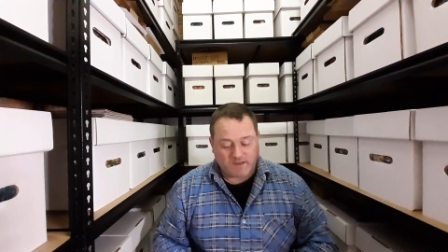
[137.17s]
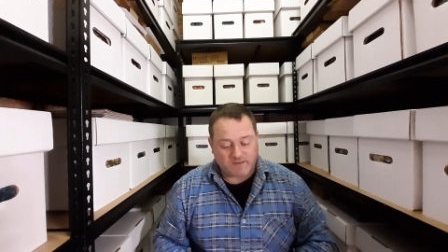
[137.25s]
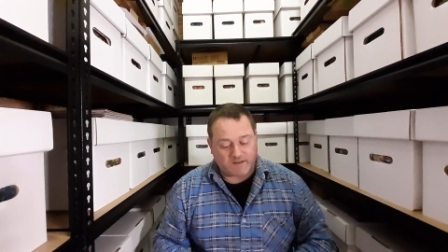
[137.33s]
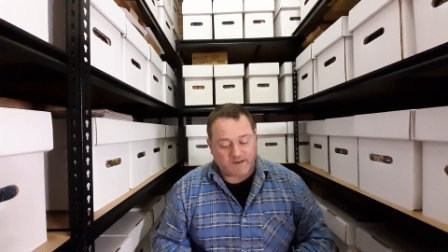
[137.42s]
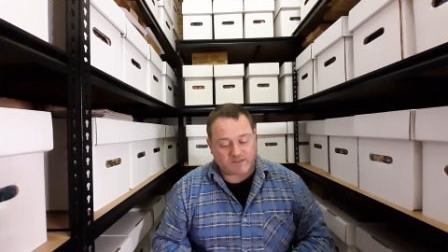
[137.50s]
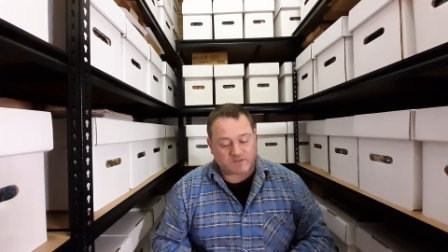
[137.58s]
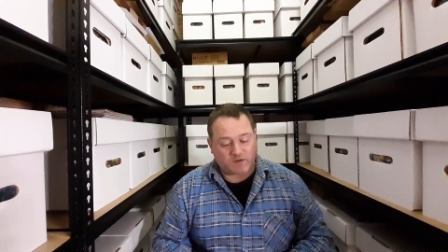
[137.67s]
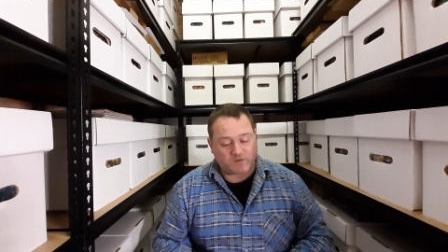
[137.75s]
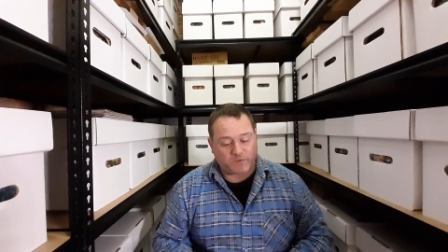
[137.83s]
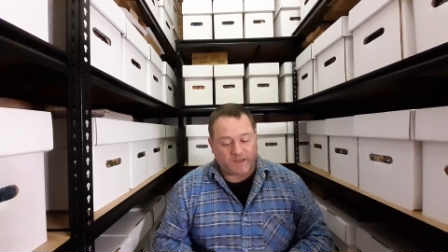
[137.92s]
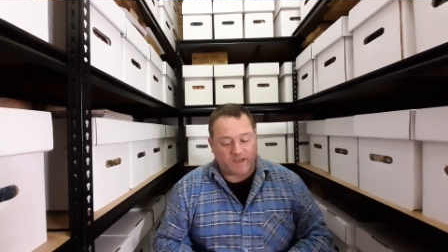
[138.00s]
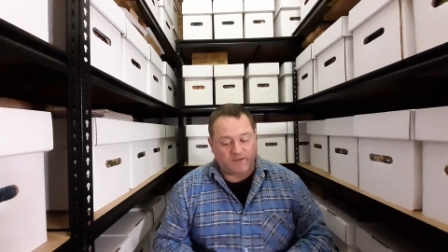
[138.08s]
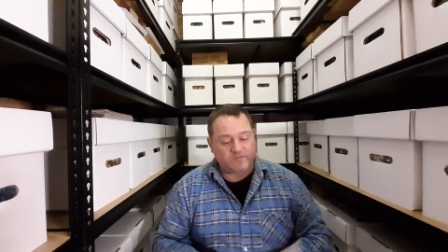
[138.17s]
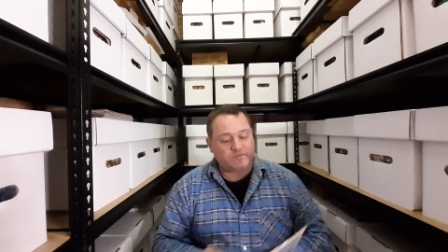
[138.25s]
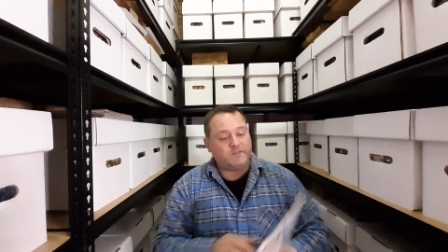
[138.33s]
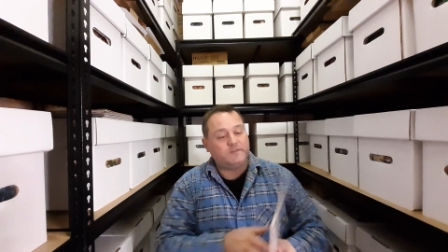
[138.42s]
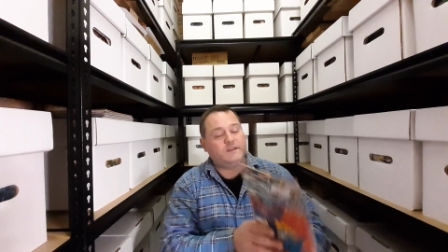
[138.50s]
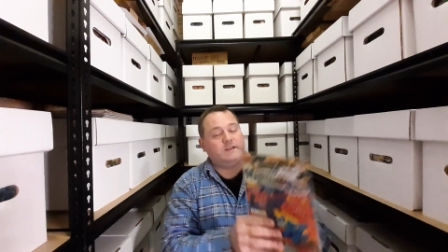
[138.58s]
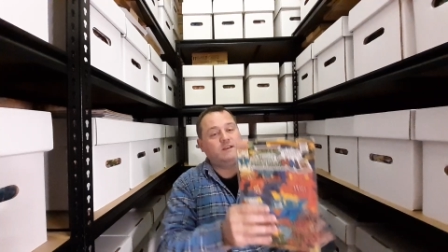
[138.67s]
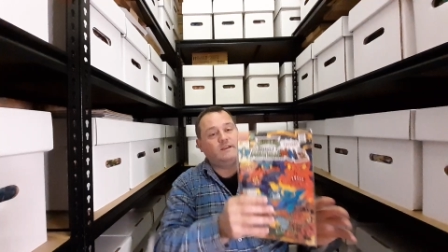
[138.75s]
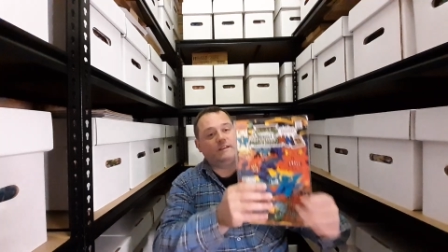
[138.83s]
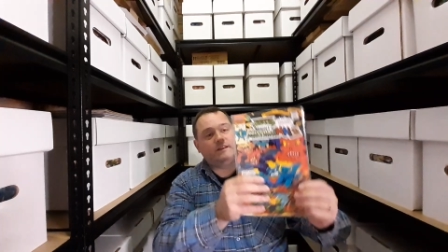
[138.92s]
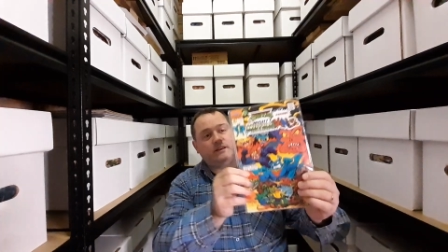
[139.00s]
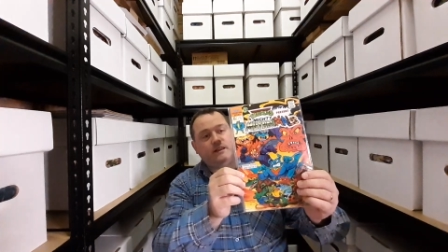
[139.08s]
The next one we have
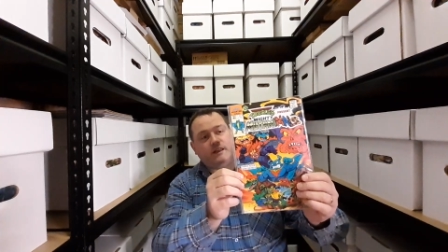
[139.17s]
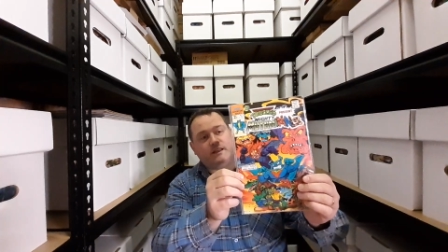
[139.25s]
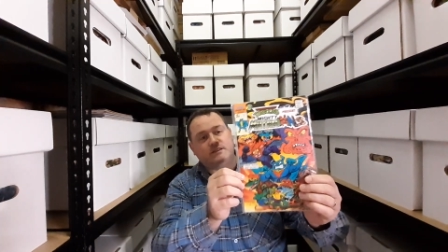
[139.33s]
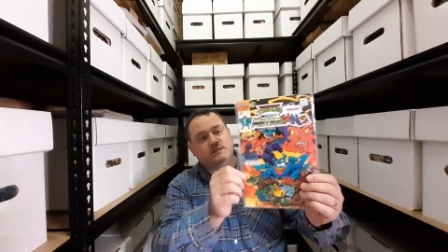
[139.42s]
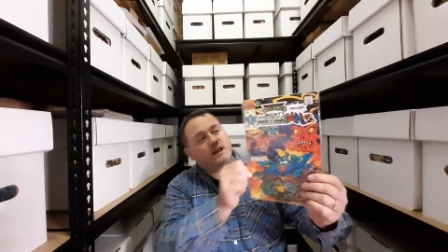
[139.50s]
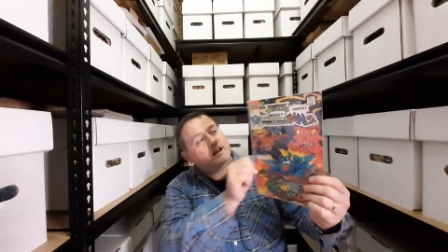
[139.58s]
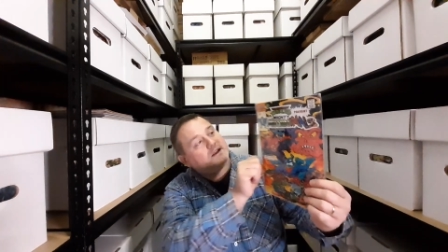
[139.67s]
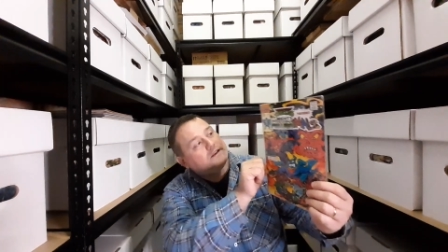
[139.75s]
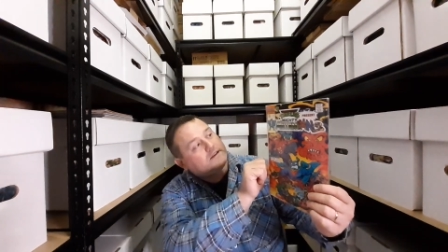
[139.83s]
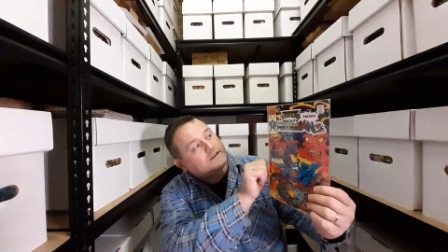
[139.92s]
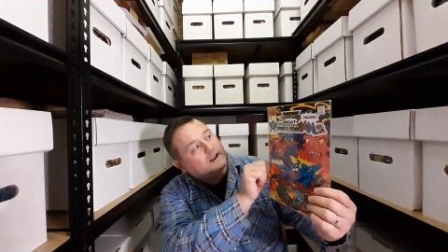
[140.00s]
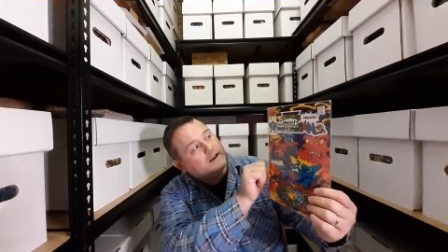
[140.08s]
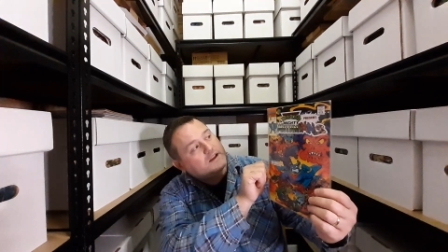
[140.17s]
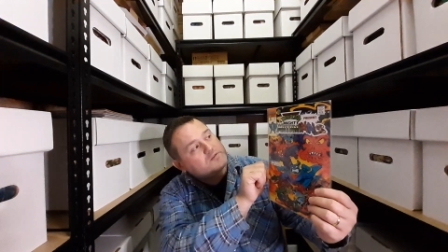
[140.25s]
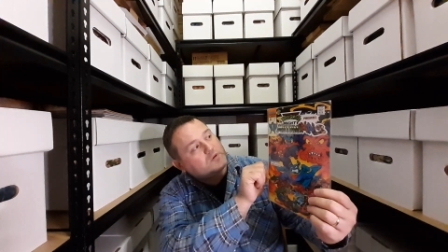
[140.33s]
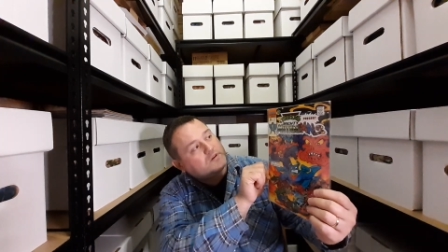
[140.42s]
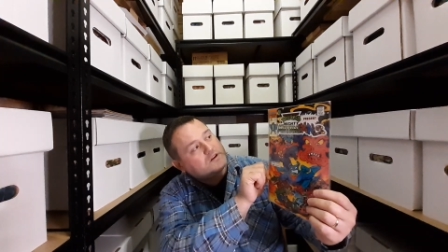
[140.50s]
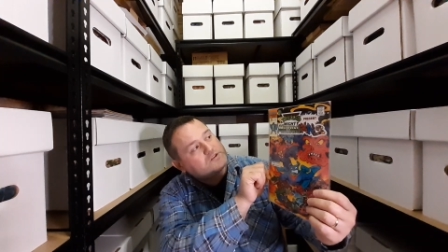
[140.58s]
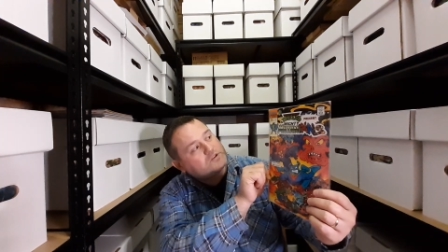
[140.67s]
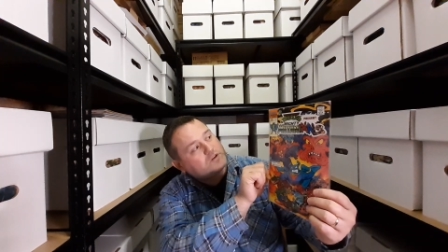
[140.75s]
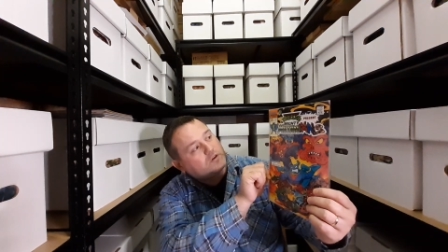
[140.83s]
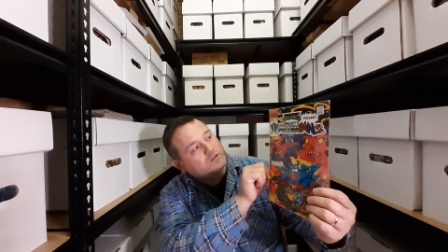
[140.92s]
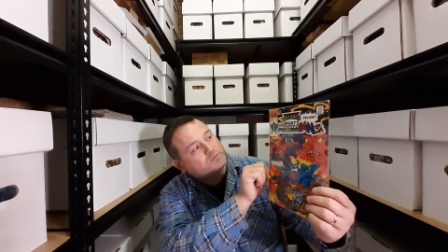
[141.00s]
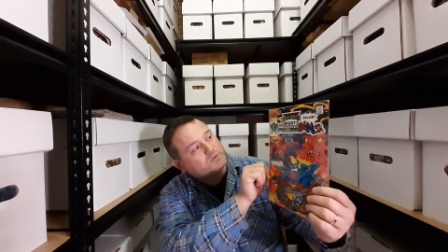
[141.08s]
is Teenage Mutant Ninja
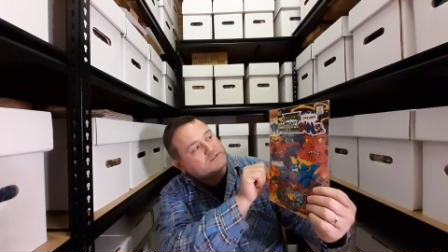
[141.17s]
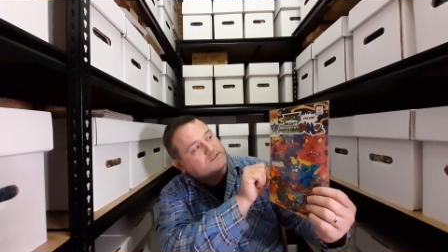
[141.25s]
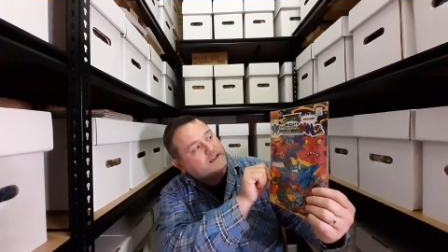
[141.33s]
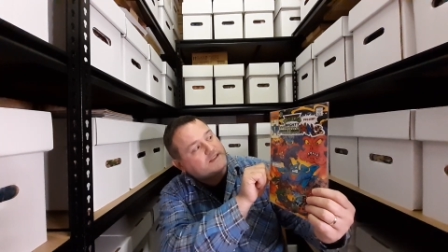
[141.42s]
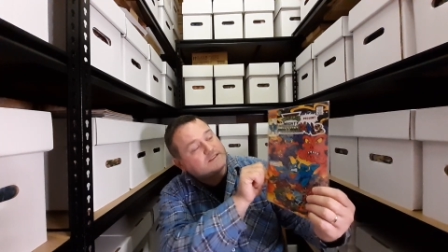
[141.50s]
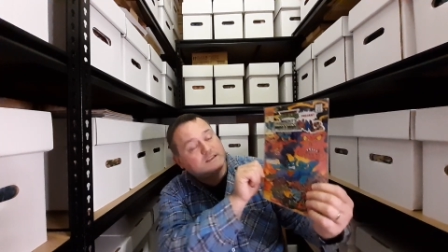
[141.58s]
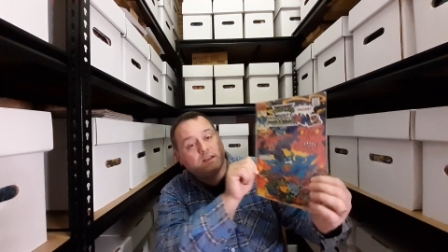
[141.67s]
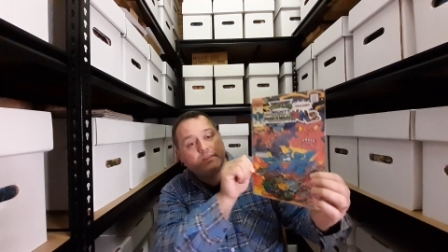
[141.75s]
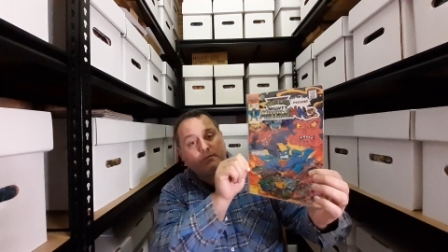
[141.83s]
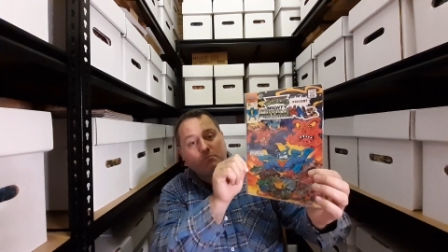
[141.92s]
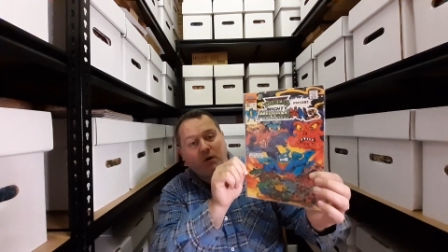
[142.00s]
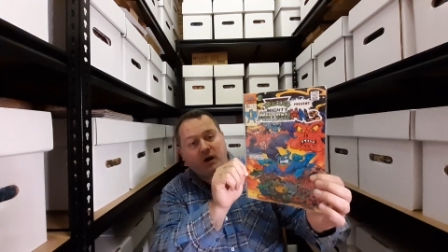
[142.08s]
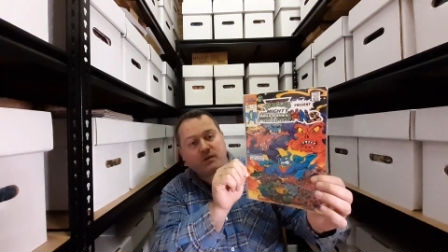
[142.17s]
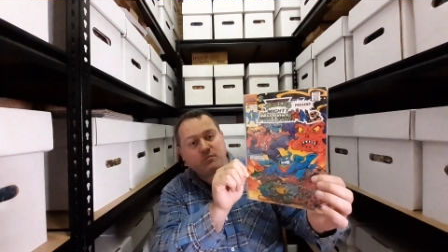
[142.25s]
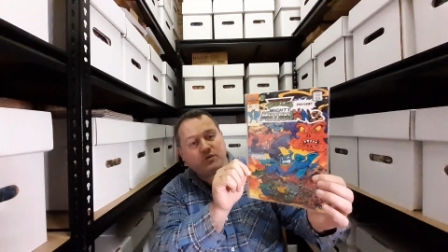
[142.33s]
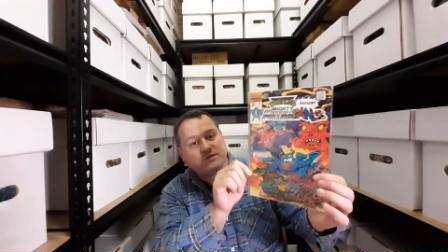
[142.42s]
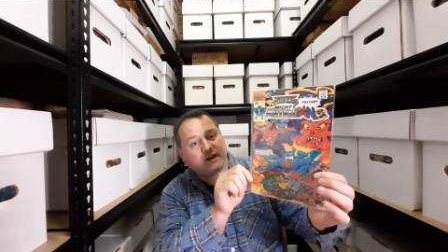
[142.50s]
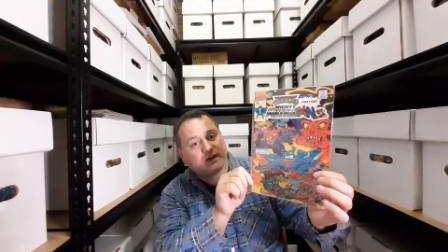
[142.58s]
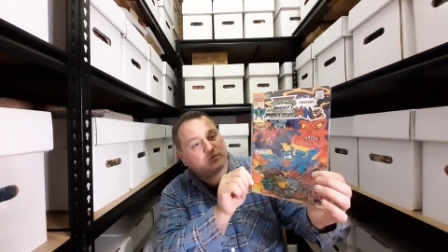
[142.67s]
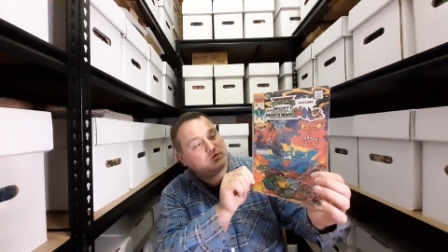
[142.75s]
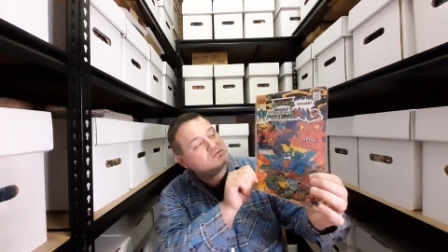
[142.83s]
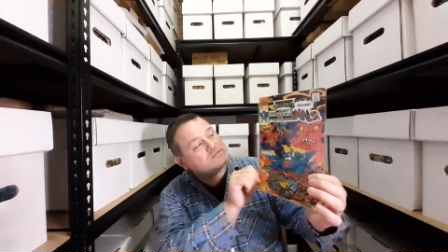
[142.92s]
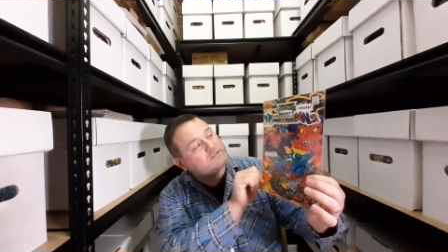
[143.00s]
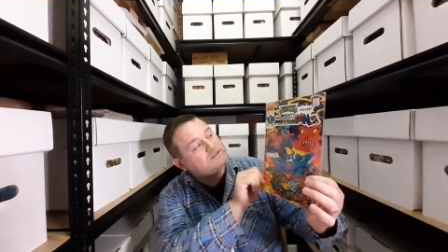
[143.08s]
Turtles presents the Mighty
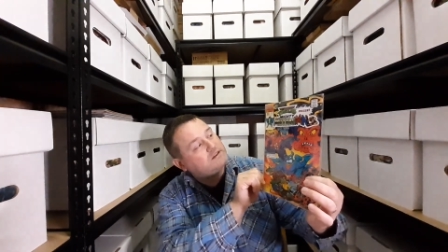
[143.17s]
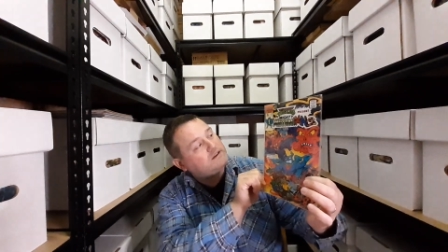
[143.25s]
Mutanimals,